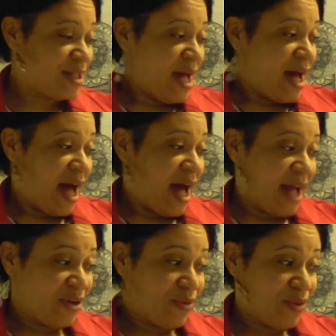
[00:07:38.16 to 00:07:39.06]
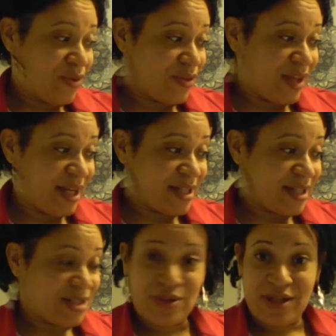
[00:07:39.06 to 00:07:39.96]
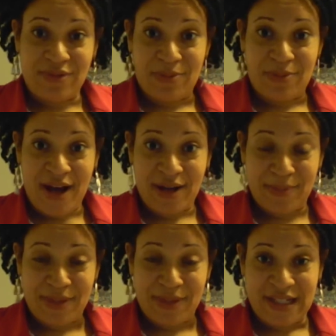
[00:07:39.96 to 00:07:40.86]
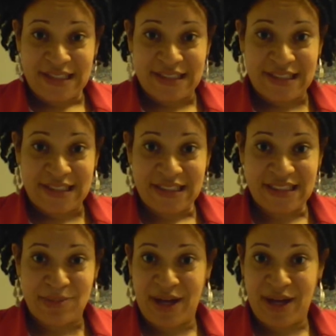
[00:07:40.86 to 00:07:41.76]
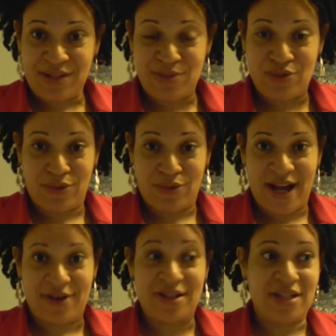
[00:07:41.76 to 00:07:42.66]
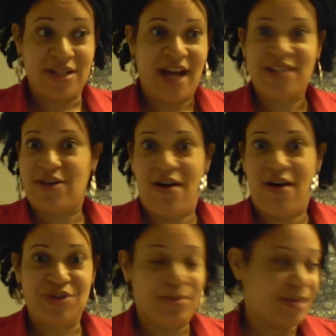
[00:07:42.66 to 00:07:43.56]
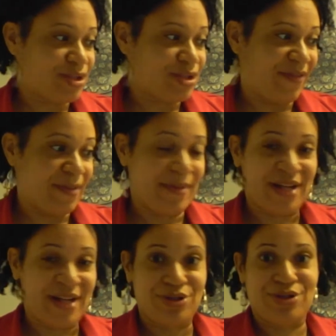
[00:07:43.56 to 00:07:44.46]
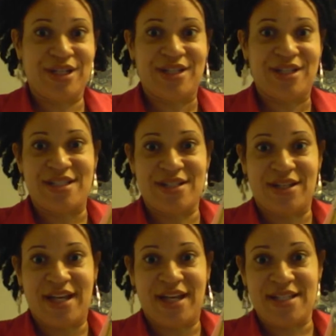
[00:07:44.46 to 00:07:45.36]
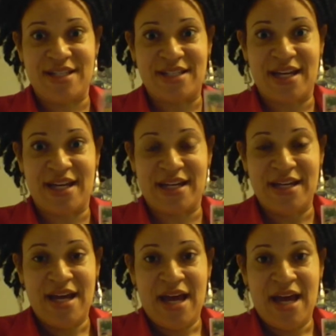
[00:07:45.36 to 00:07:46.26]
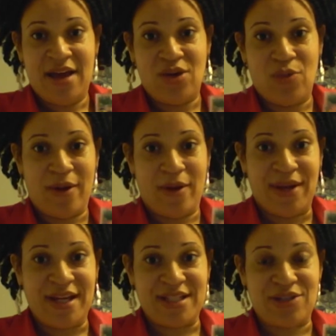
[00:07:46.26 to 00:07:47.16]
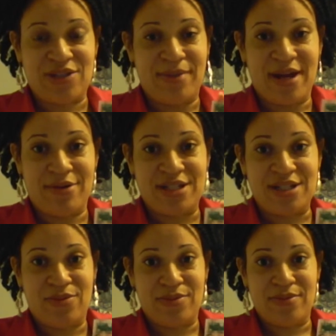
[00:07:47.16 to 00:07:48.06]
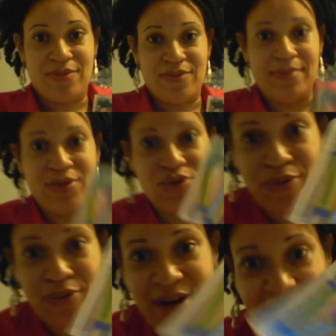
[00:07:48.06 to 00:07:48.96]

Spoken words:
I don't think it's too good of a product, because these batteries move around. The lights are awesome, but you have to make sure you can get this little case to stay in one place so the batteries don't move around.